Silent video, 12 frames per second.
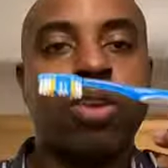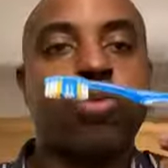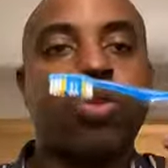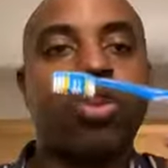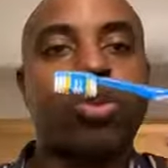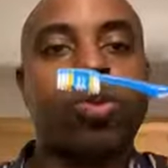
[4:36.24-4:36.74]

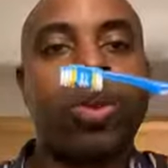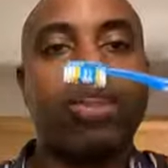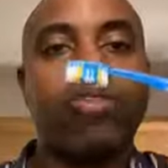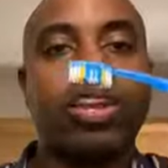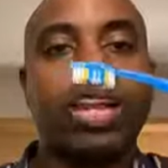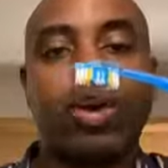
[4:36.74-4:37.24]
Virtual
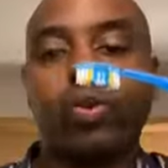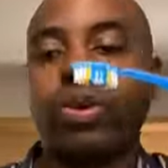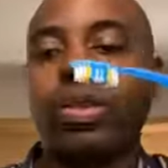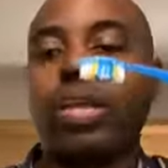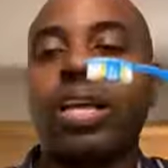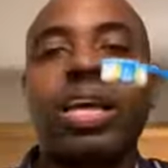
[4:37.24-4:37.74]
private
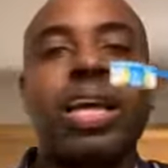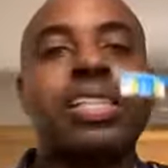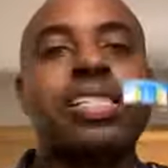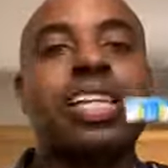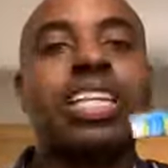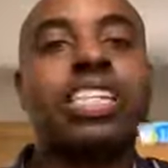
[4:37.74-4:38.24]
network
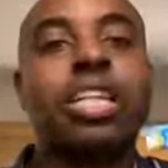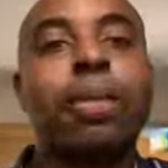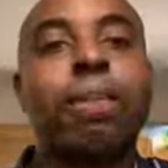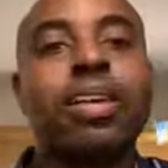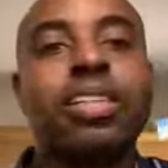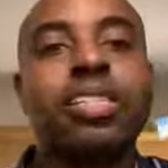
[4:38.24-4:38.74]
essentially
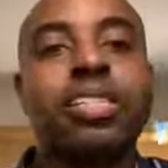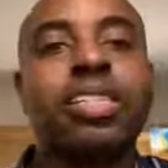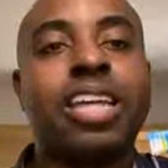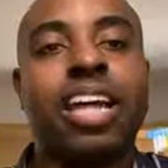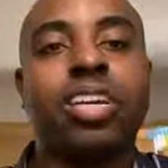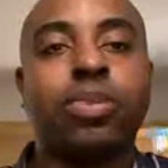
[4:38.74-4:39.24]
builds a
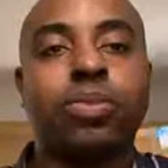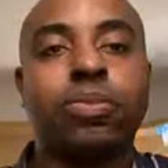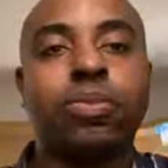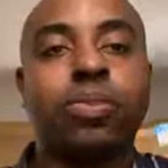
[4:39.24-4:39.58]
tunnel,